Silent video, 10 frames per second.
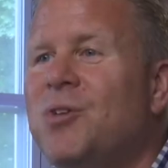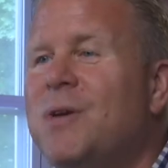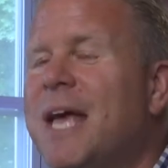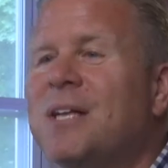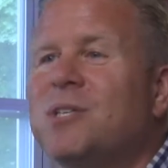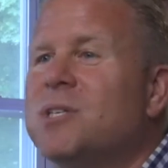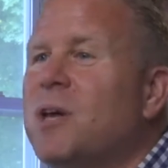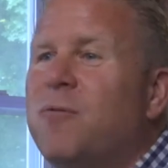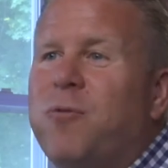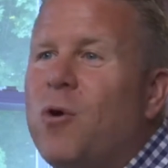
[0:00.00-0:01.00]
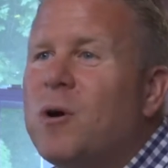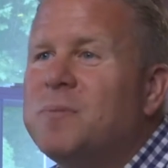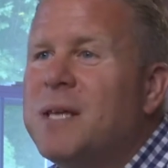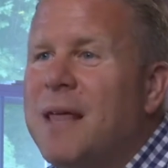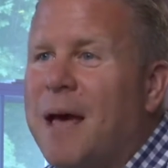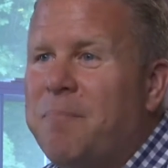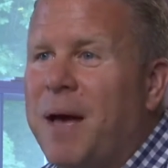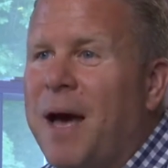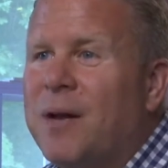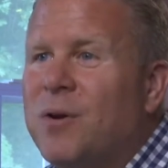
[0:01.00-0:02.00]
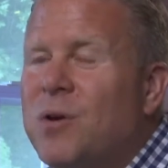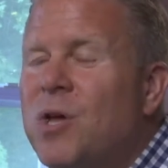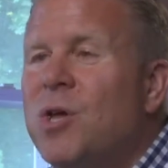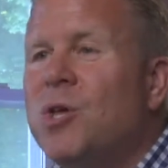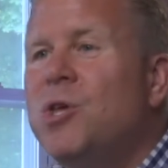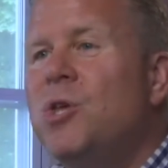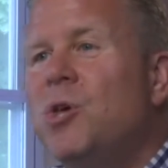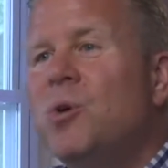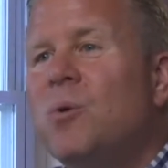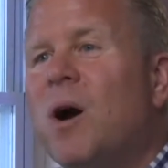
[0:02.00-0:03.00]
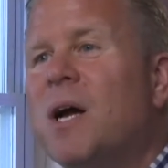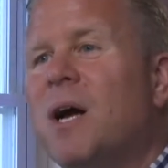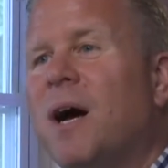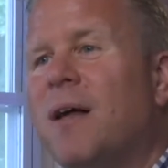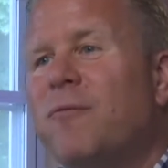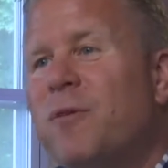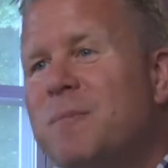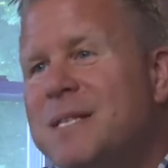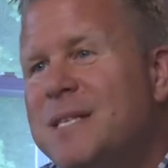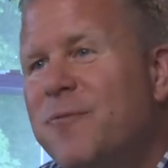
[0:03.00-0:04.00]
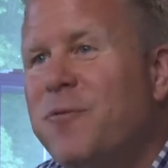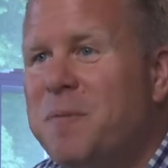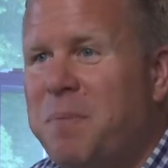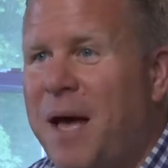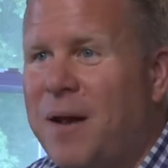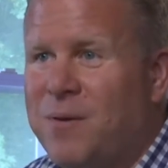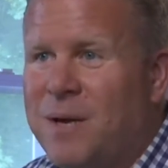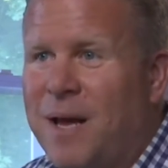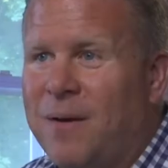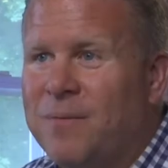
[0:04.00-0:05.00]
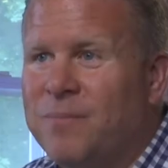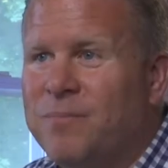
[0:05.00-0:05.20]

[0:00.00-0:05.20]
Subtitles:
You can't just conform to that pattern. You are cut from a different pattern now.